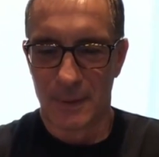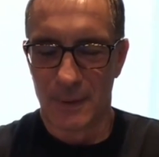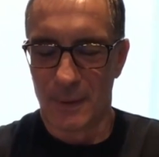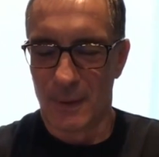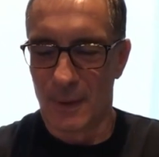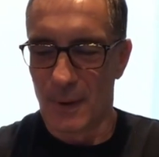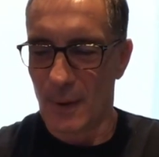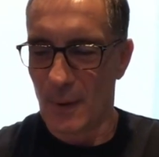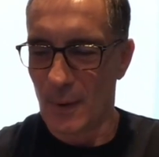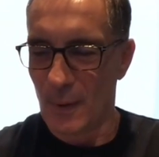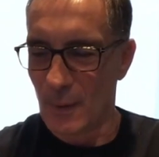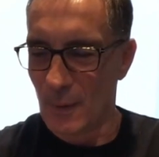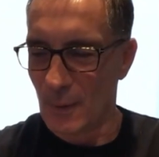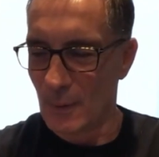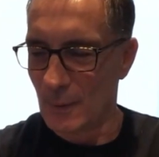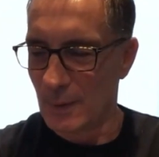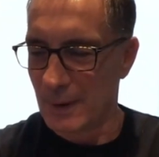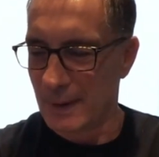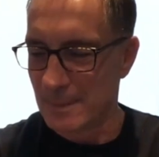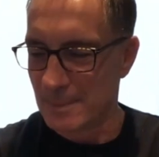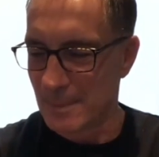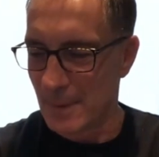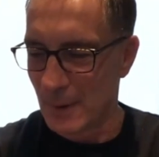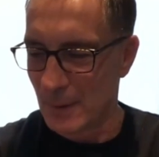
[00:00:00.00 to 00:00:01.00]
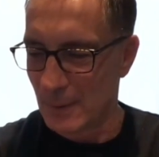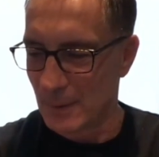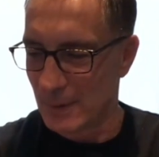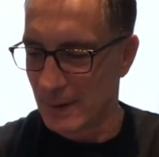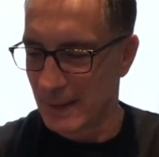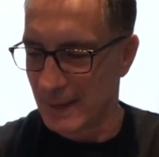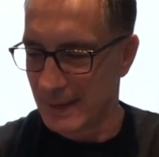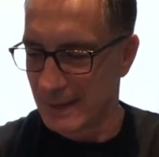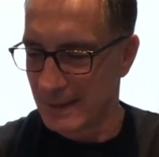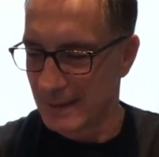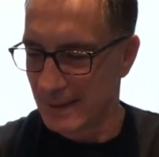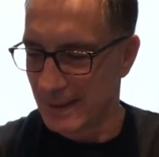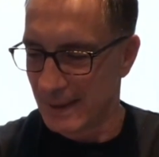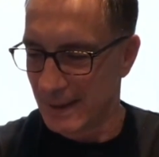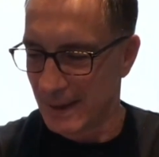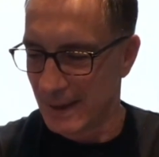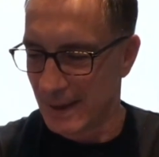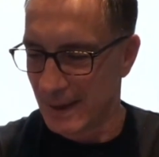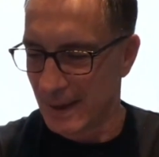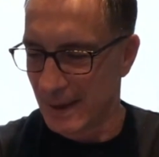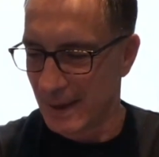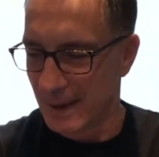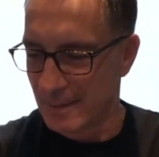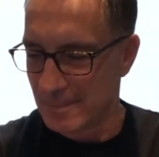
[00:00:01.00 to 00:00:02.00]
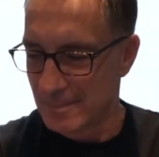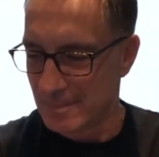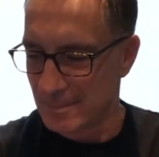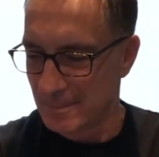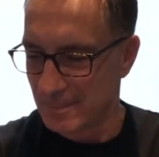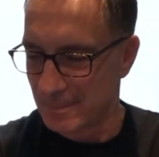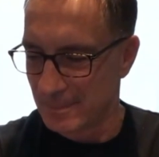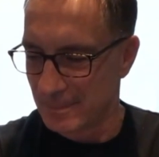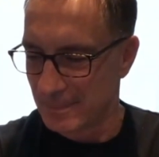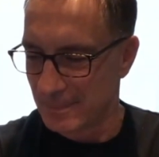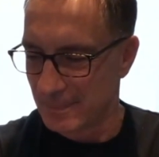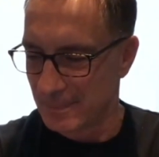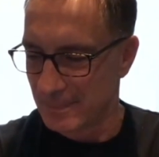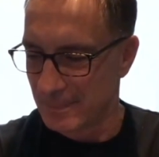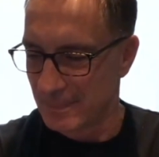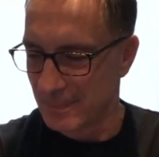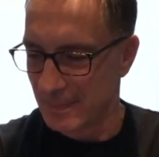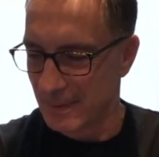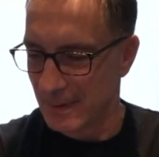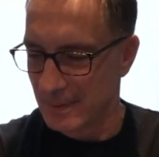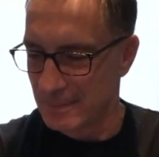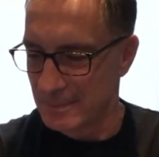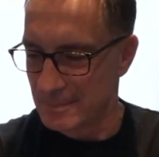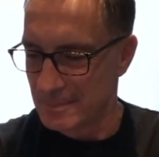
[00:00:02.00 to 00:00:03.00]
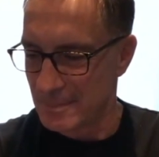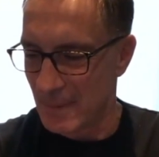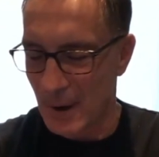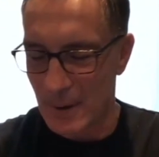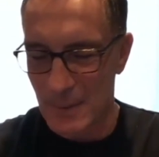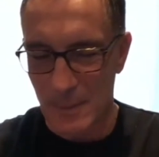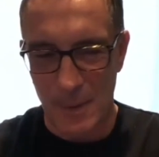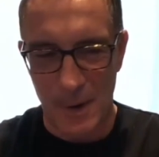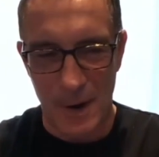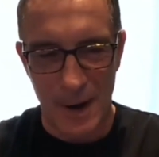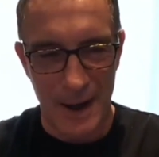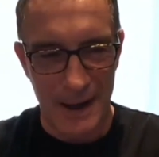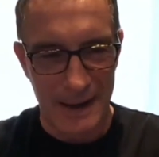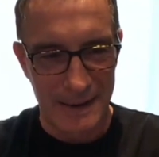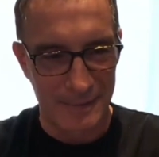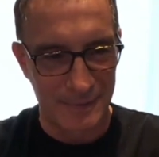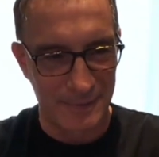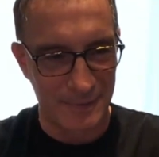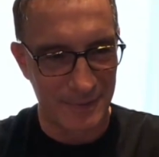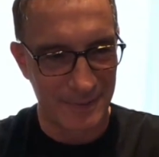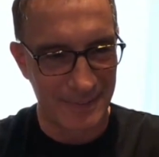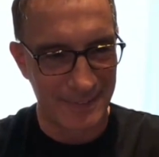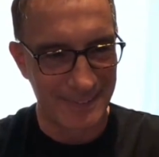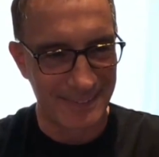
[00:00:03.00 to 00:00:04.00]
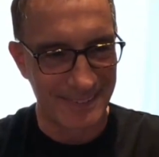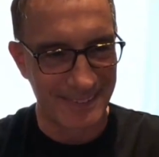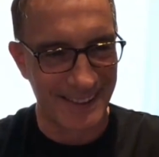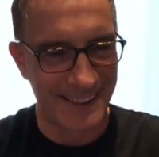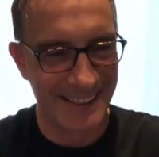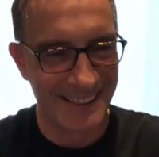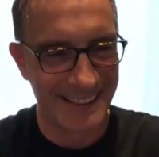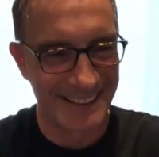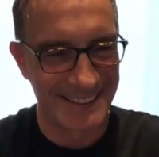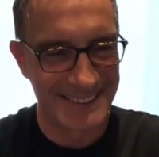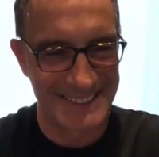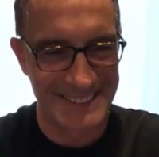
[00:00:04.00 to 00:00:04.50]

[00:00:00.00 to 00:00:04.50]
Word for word: Holy moly! Um, my wife, she,